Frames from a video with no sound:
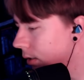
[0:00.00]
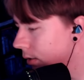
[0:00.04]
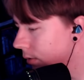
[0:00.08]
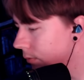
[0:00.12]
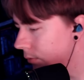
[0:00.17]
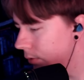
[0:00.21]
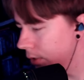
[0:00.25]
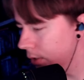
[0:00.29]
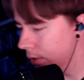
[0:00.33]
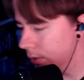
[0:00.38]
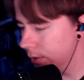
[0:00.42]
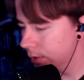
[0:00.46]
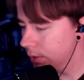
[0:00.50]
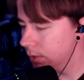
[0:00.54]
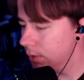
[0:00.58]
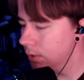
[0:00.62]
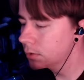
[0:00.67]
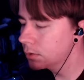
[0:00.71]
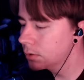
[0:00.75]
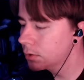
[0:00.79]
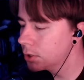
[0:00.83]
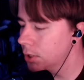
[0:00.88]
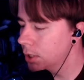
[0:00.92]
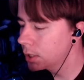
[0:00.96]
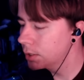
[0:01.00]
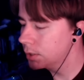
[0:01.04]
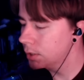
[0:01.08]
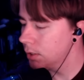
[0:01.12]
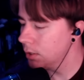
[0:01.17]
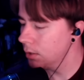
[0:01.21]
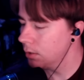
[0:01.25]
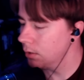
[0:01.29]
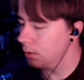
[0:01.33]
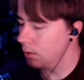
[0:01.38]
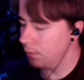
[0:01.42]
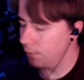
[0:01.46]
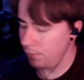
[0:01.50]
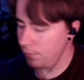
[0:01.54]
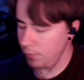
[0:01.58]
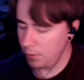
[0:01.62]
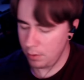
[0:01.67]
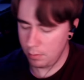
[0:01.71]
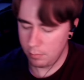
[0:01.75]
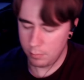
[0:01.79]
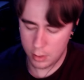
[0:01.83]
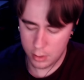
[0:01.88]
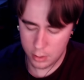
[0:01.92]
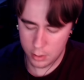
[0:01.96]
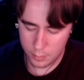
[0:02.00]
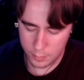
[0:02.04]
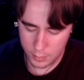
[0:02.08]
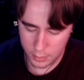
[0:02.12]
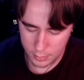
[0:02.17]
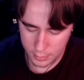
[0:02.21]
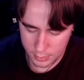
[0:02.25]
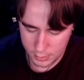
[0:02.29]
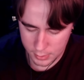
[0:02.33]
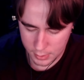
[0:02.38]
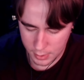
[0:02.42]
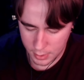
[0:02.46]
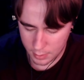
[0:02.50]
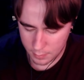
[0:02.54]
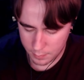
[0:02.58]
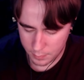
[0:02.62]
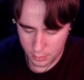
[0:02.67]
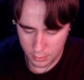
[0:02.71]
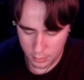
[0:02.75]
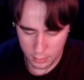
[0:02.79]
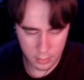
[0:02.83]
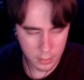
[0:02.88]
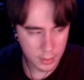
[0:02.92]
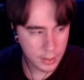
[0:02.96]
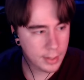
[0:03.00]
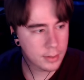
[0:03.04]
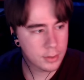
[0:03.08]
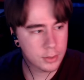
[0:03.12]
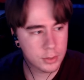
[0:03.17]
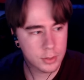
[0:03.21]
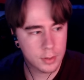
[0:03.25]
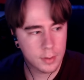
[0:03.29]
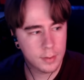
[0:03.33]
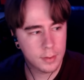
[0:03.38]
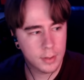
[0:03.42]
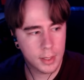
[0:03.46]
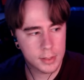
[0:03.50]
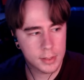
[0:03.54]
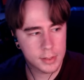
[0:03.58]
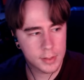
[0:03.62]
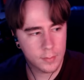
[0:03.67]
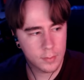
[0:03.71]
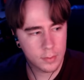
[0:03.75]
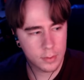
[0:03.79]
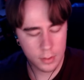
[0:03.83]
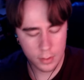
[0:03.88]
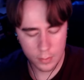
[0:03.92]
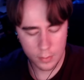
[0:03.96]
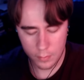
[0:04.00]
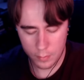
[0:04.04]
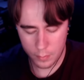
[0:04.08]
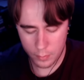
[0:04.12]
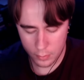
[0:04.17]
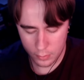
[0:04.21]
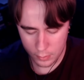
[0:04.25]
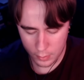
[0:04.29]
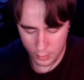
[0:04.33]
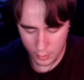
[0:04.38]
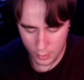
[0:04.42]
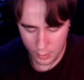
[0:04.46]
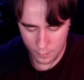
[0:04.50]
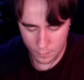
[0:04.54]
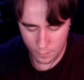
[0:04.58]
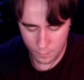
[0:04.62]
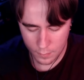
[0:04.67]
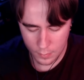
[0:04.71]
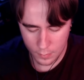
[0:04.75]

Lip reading: We are still chasing the Freedom Gundam, it looks like, but I'll go ahead and show you guys everything that we pulled again.